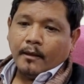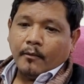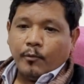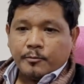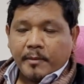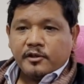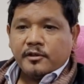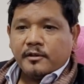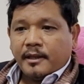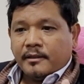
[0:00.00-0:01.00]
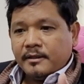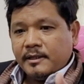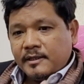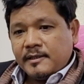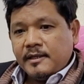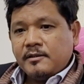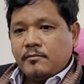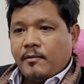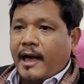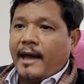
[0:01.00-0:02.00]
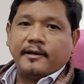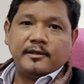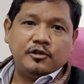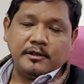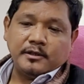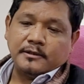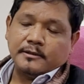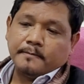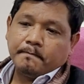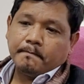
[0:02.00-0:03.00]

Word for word: which mentioned that the DCs will act as judges.